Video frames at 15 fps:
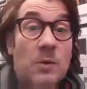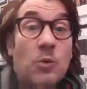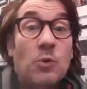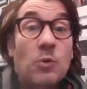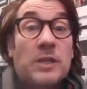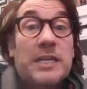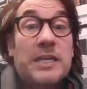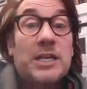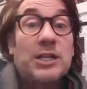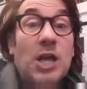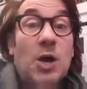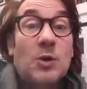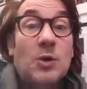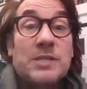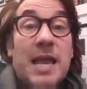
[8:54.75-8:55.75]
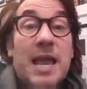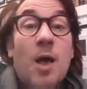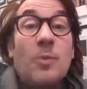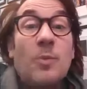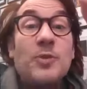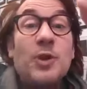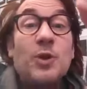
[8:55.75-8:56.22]
We were really close. I
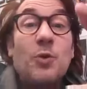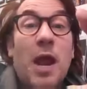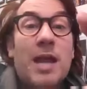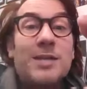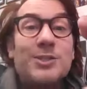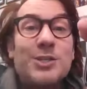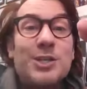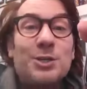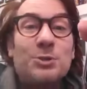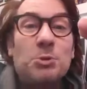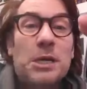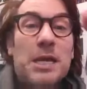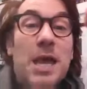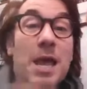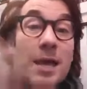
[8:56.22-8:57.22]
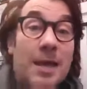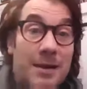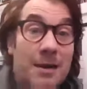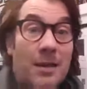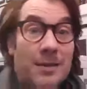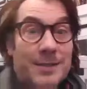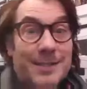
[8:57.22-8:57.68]
helped the grandchildren
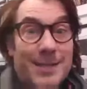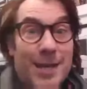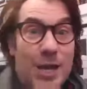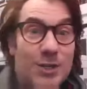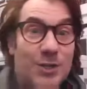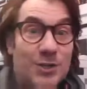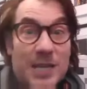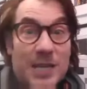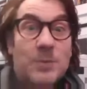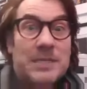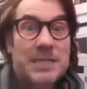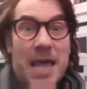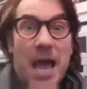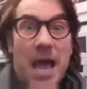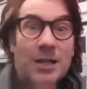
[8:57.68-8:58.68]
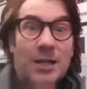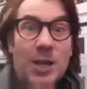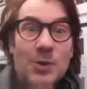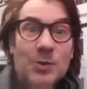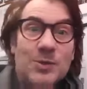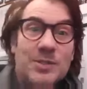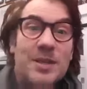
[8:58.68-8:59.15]
get on stage because I was that
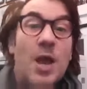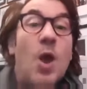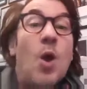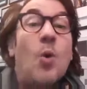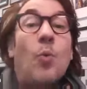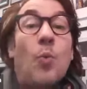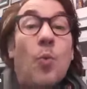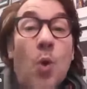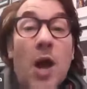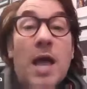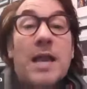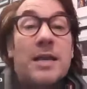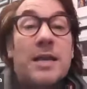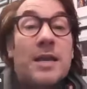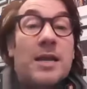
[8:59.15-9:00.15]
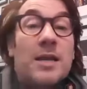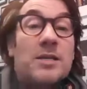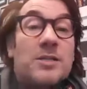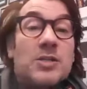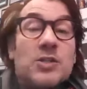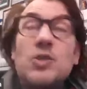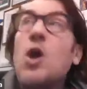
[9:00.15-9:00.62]
close. What
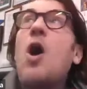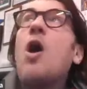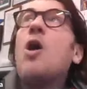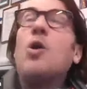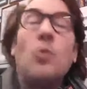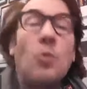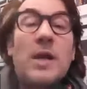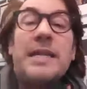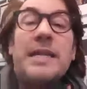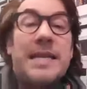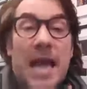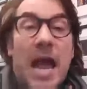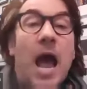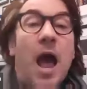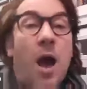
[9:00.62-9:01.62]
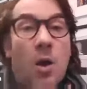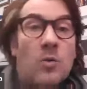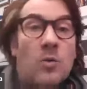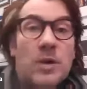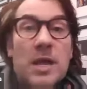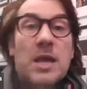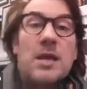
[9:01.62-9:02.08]
song or what
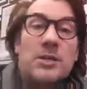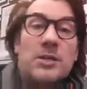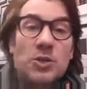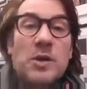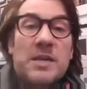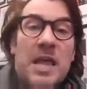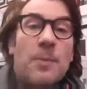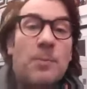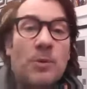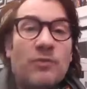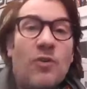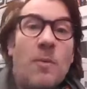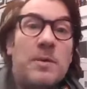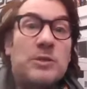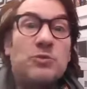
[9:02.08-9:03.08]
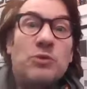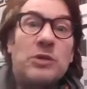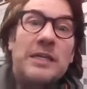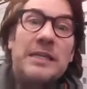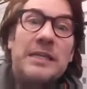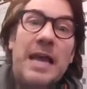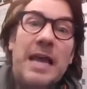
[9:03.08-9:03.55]
gown during performance
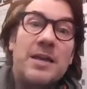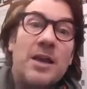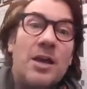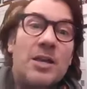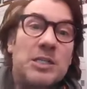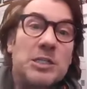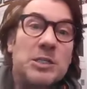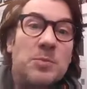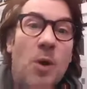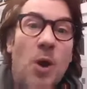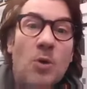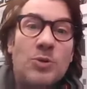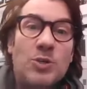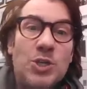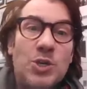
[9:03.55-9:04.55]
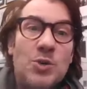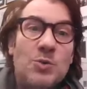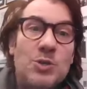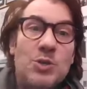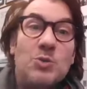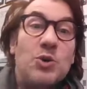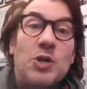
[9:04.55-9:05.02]
really like spoke to
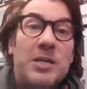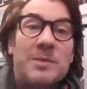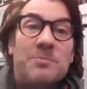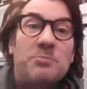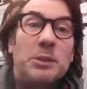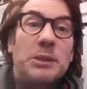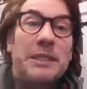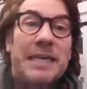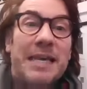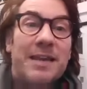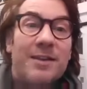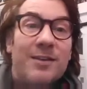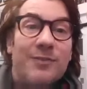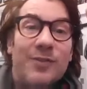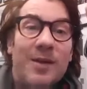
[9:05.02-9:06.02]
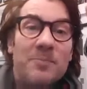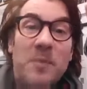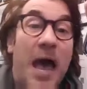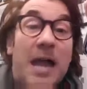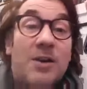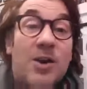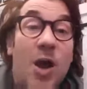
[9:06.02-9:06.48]
you and you couldn't believe?
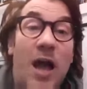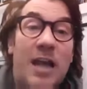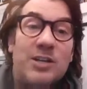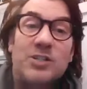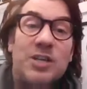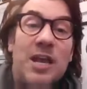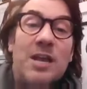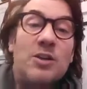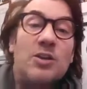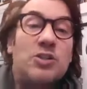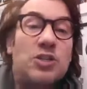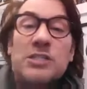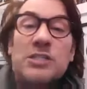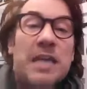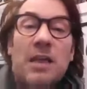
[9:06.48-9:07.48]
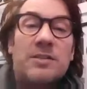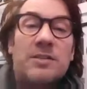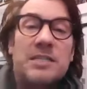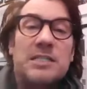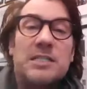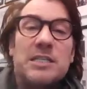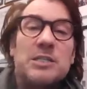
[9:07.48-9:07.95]
I don't know. Just tell
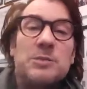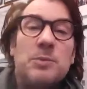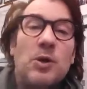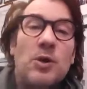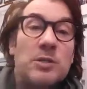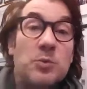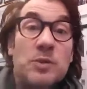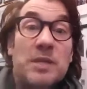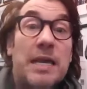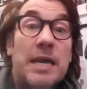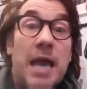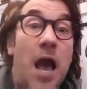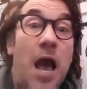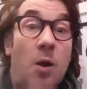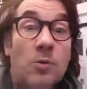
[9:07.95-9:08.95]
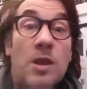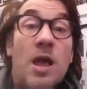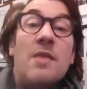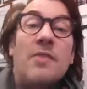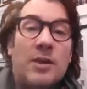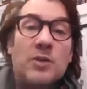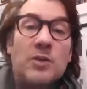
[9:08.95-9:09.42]
us this experience with a gown
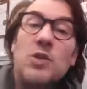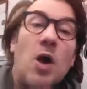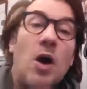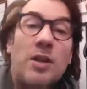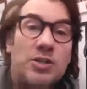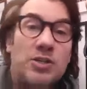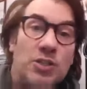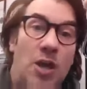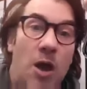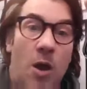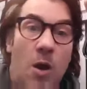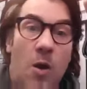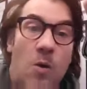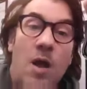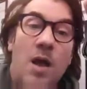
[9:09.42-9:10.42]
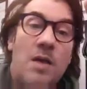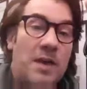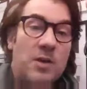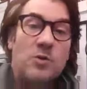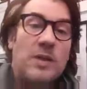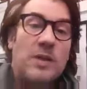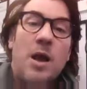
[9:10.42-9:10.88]
that you saw at a show
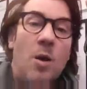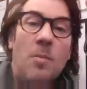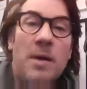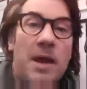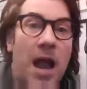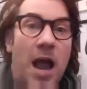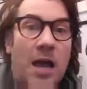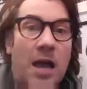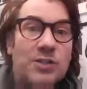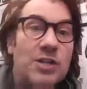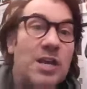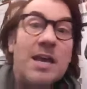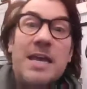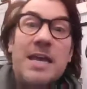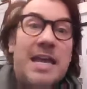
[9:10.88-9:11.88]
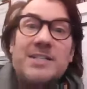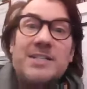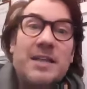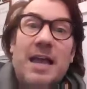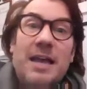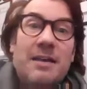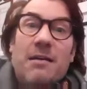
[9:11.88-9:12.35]
that you were like, oh my gosh,
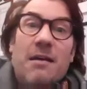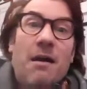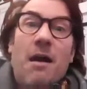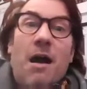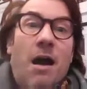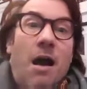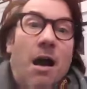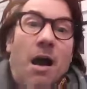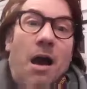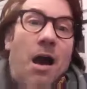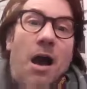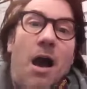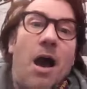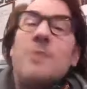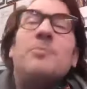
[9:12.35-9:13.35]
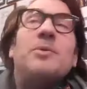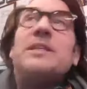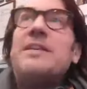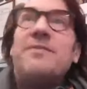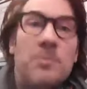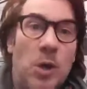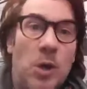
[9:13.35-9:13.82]
it's like
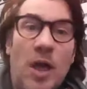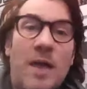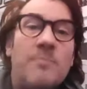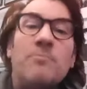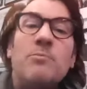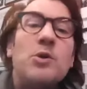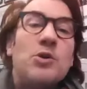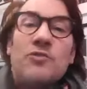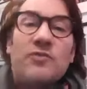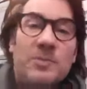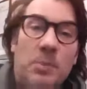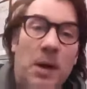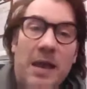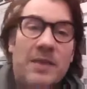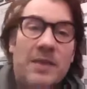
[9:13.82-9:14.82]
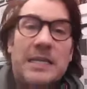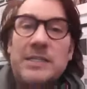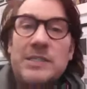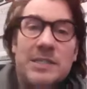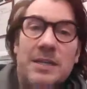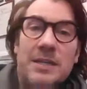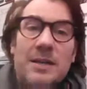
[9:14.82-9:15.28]
unbelievable. I'm moved by
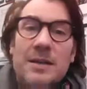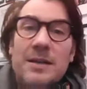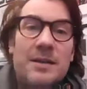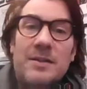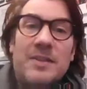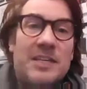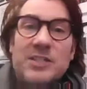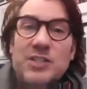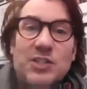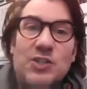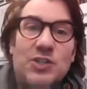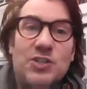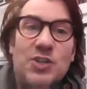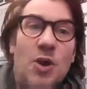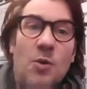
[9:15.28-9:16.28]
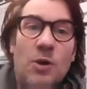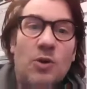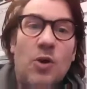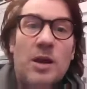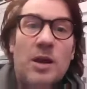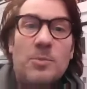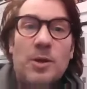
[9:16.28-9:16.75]
this. This is just so
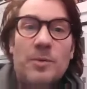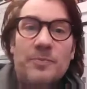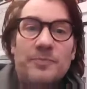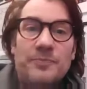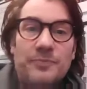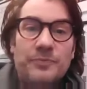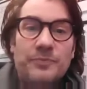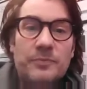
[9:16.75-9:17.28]
incredible.